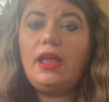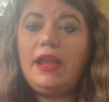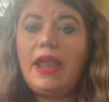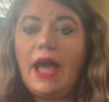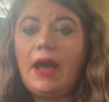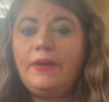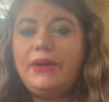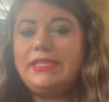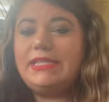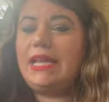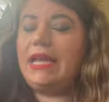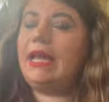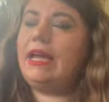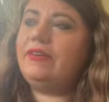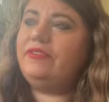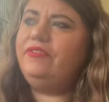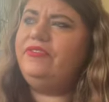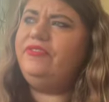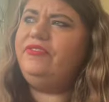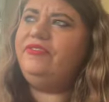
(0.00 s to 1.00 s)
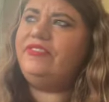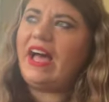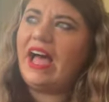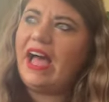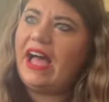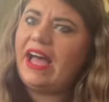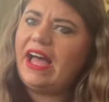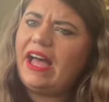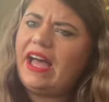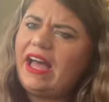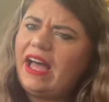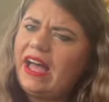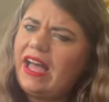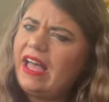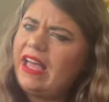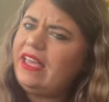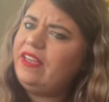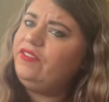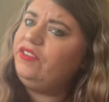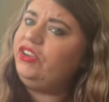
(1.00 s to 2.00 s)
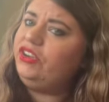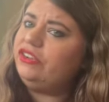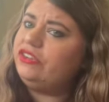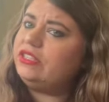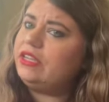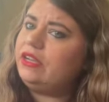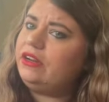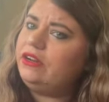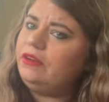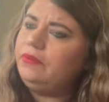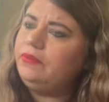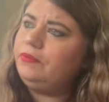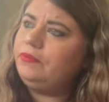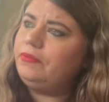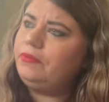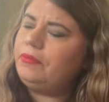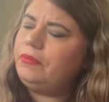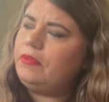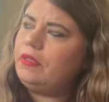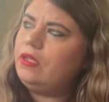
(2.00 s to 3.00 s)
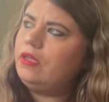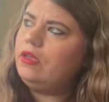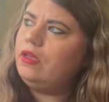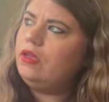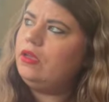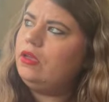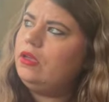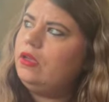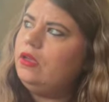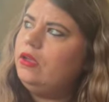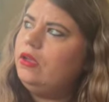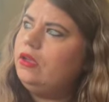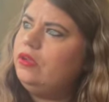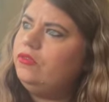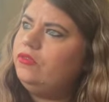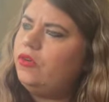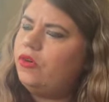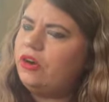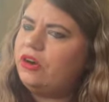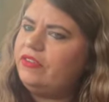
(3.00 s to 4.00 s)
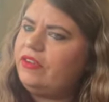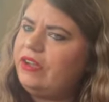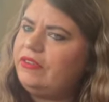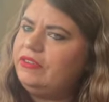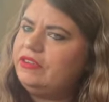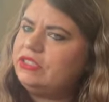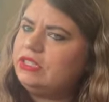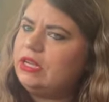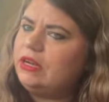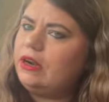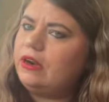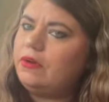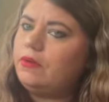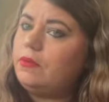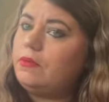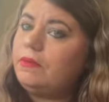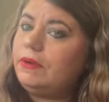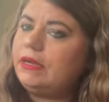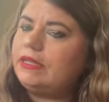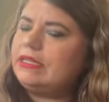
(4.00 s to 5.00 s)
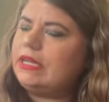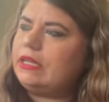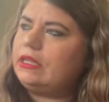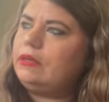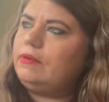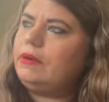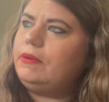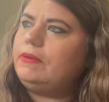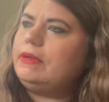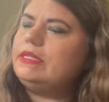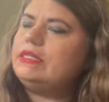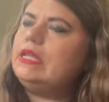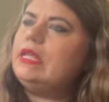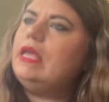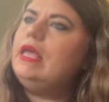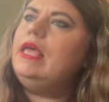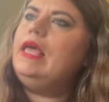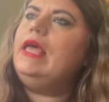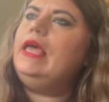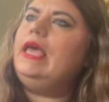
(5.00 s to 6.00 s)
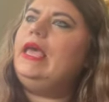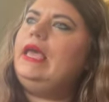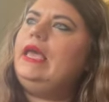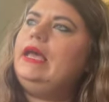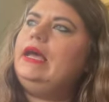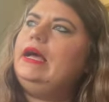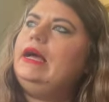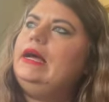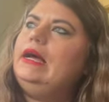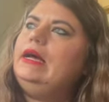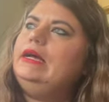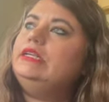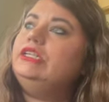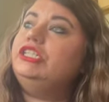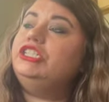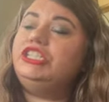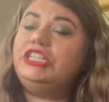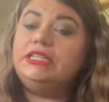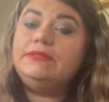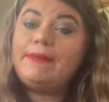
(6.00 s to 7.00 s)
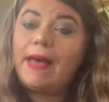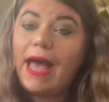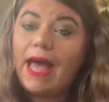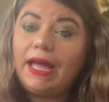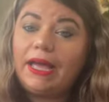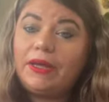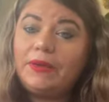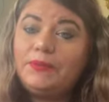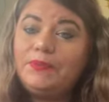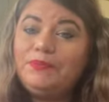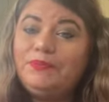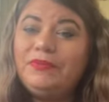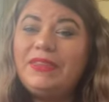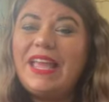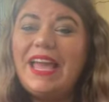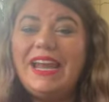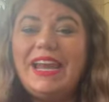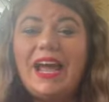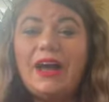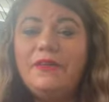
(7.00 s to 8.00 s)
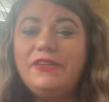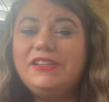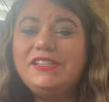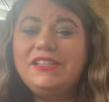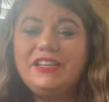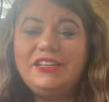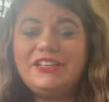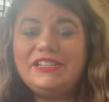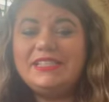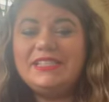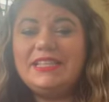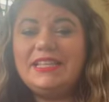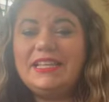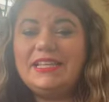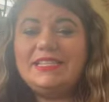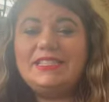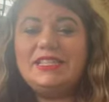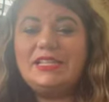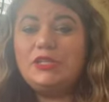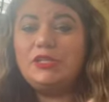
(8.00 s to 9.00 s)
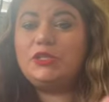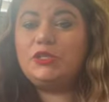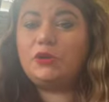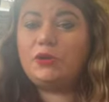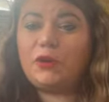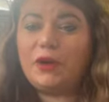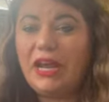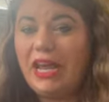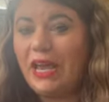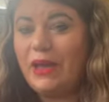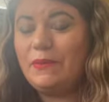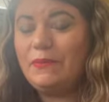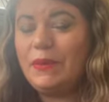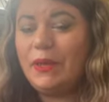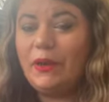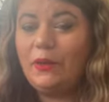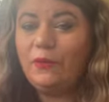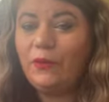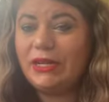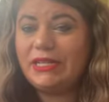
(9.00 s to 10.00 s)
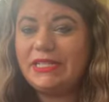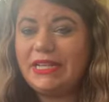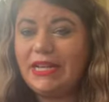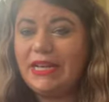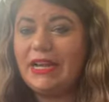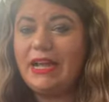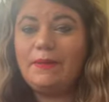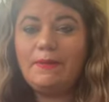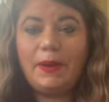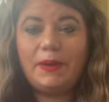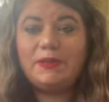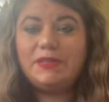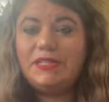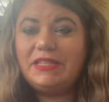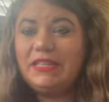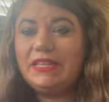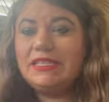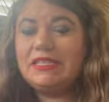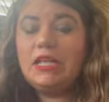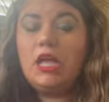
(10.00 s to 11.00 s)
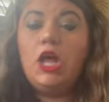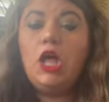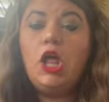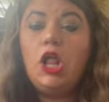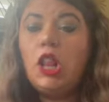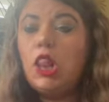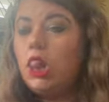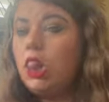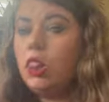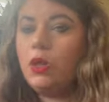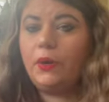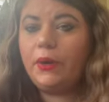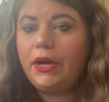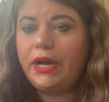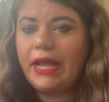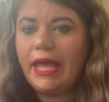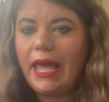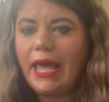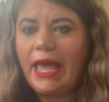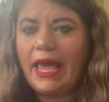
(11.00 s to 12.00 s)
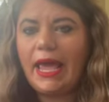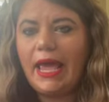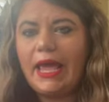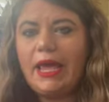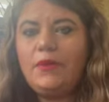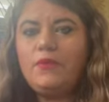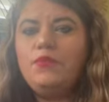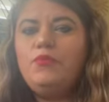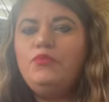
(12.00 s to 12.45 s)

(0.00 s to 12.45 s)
now it's like 5 years later, 4 or 5 years later, I don't remember exactly what it was. And she's back. And now there is this story being written about this Lord K.